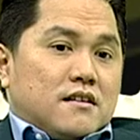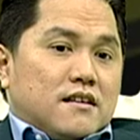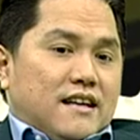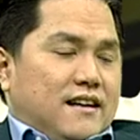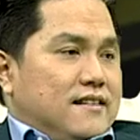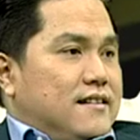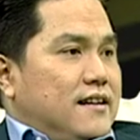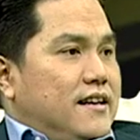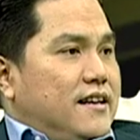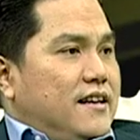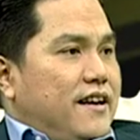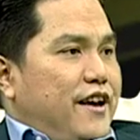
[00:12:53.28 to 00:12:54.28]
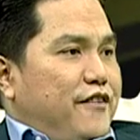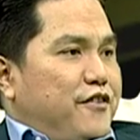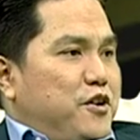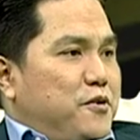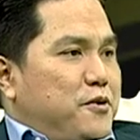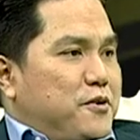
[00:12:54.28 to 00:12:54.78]
In Italy, if
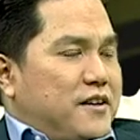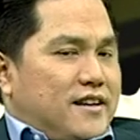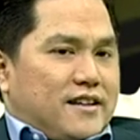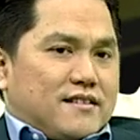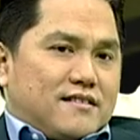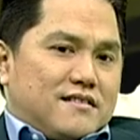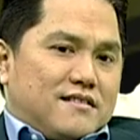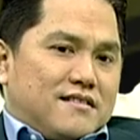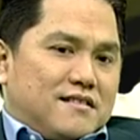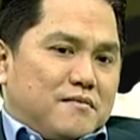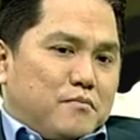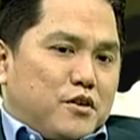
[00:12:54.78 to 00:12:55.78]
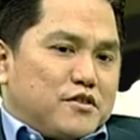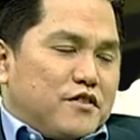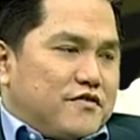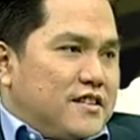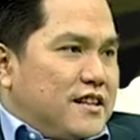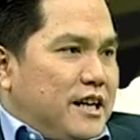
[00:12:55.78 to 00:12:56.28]
you look at most
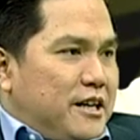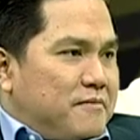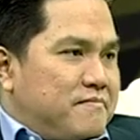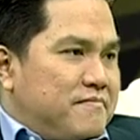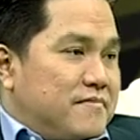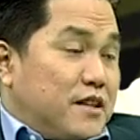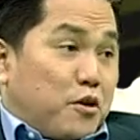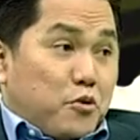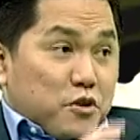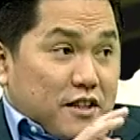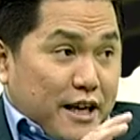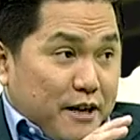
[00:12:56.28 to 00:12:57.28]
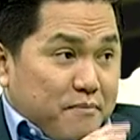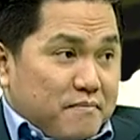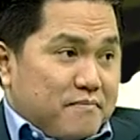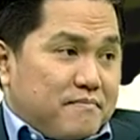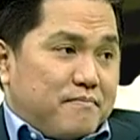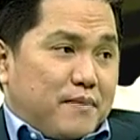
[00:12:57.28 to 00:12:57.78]
of the game, the good game,
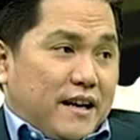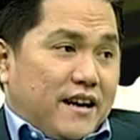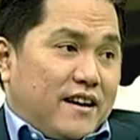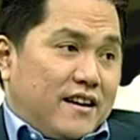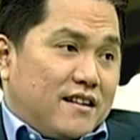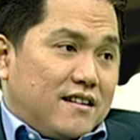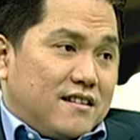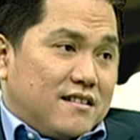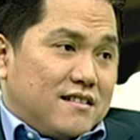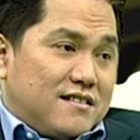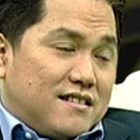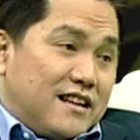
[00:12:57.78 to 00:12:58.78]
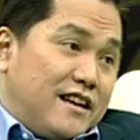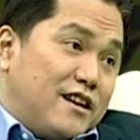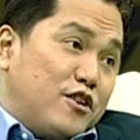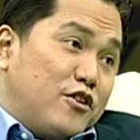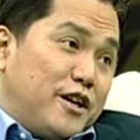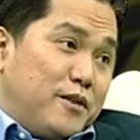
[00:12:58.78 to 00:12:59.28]
play 3
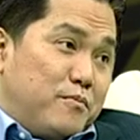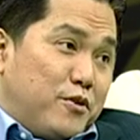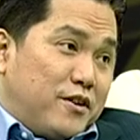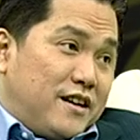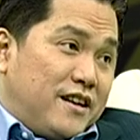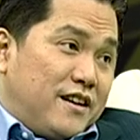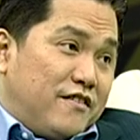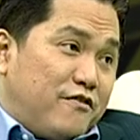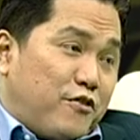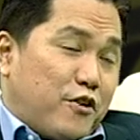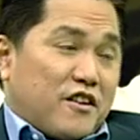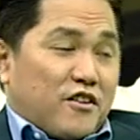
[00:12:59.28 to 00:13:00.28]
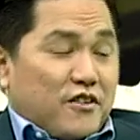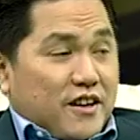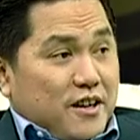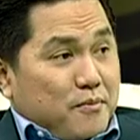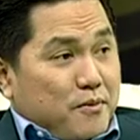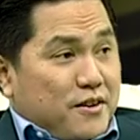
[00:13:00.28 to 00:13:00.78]
o'clock in the morning, 4 o'clock
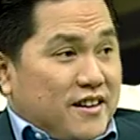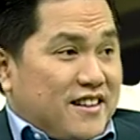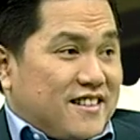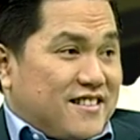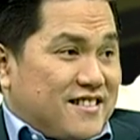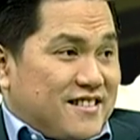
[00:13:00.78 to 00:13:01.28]
in the morning.